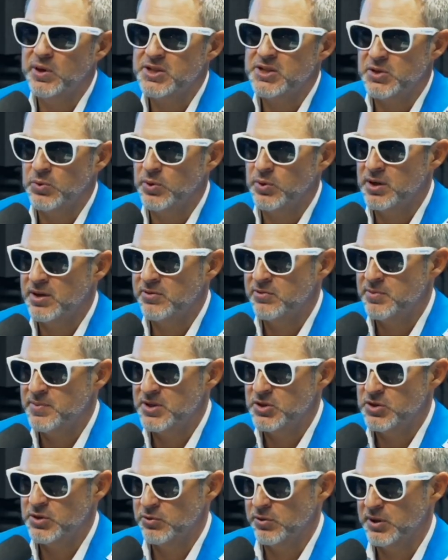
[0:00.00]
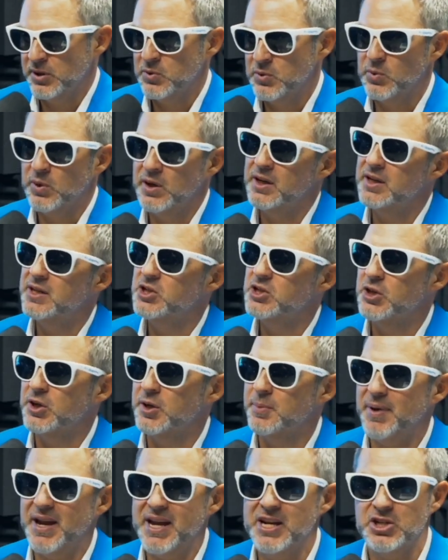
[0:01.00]
and one of them is you really wanted your
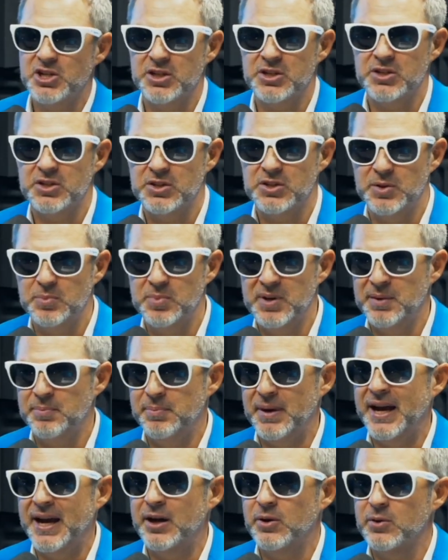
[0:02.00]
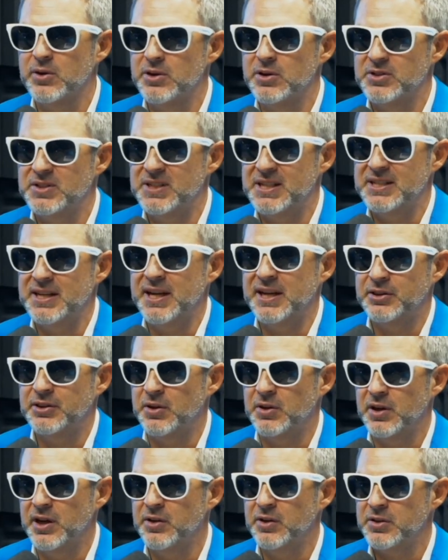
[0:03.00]
patients to be empowered to take their
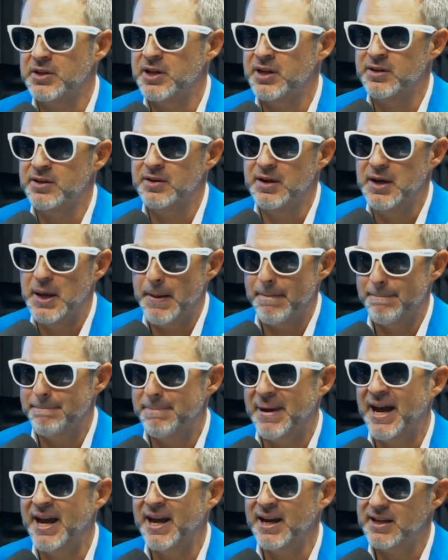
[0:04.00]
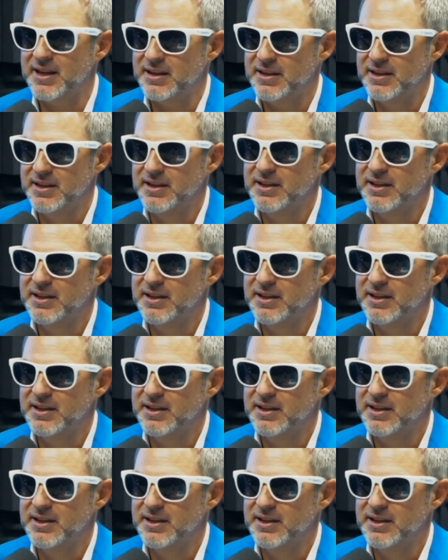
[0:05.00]
healthcare back,